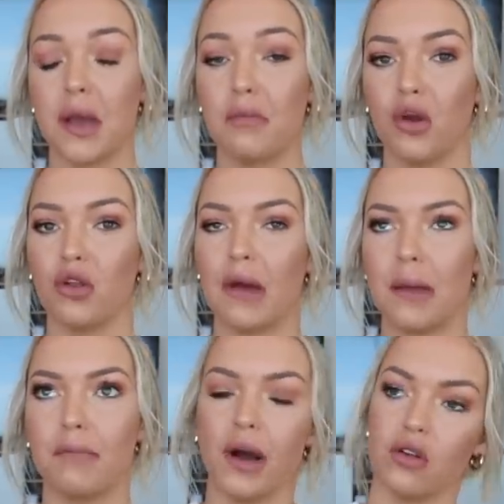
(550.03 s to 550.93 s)
I burnt
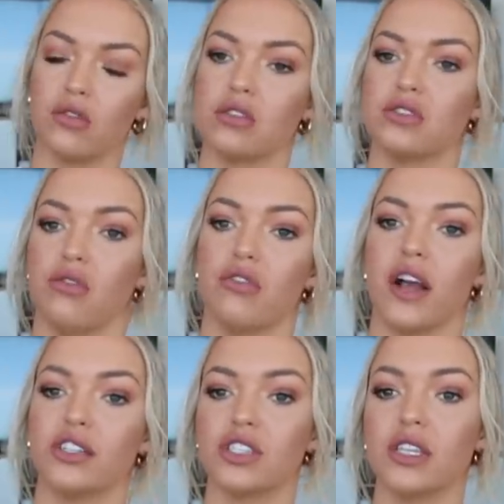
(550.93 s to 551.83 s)
my butt on a scooter,
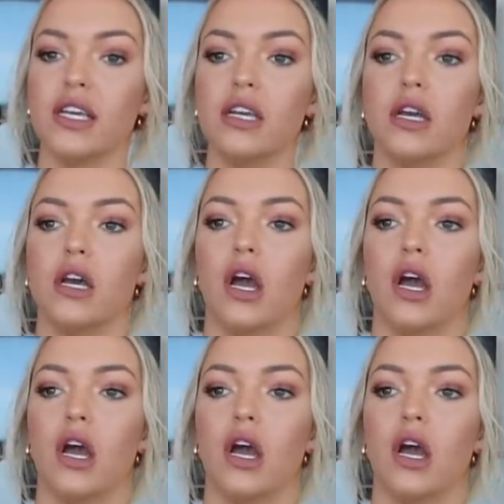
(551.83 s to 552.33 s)
actually.